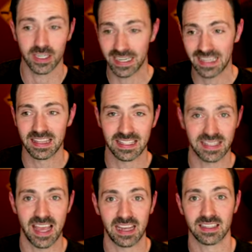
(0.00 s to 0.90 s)
in the
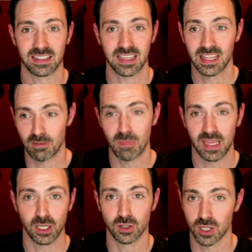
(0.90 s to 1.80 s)
settings in the
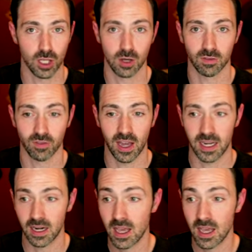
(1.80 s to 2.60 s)
menu so that you can find it.